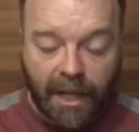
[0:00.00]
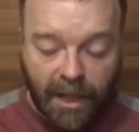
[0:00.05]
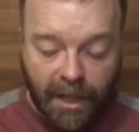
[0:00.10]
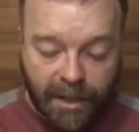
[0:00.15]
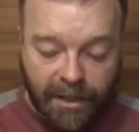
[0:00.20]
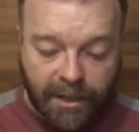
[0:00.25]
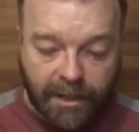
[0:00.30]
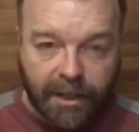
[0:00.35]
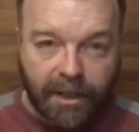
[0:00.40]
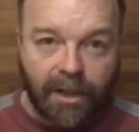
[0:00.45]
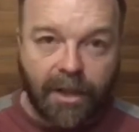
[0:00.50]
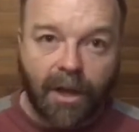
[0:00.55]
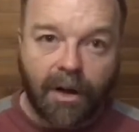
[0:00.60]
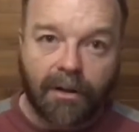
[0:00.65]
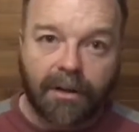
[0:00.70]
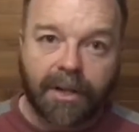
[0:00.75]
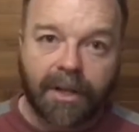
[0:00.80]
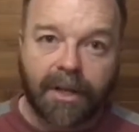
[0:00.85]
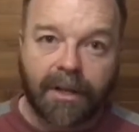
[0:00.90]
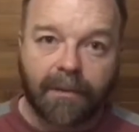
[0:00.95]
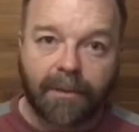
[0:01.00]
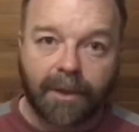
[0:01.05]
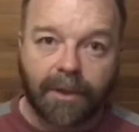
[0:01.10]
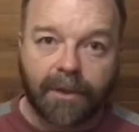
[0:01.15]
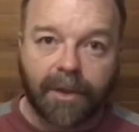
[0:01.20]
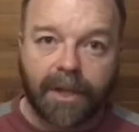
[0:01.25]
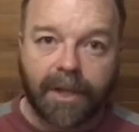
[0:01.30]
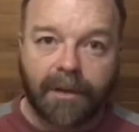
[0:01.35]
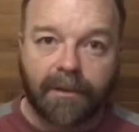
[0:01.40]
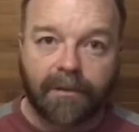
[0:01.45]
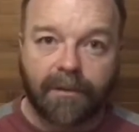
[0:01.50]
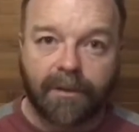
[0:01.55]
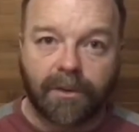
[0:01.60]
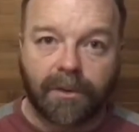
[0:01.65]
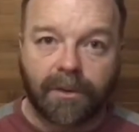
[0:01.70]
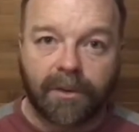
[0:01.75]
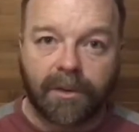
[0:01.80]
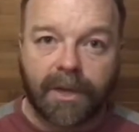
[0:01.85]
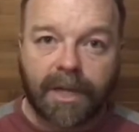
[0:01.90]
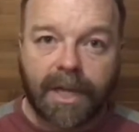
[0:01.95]
So the goal that I'm looking
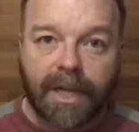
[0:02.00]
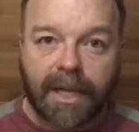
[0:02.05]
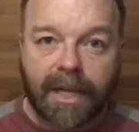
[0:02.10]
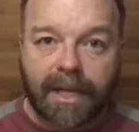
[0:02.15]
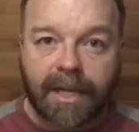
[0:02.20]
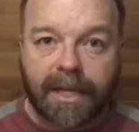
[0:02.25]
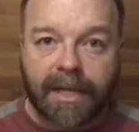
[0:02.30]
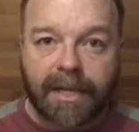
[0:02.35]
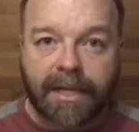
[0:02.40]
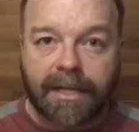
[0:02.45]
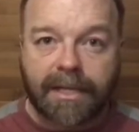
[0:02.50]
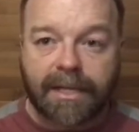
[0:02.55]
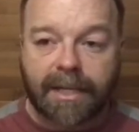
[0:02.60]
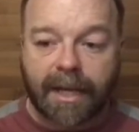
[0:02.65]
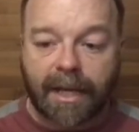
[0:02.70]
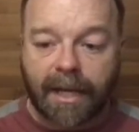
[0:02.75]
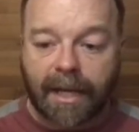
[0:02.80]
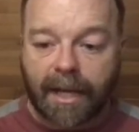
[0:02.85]
for is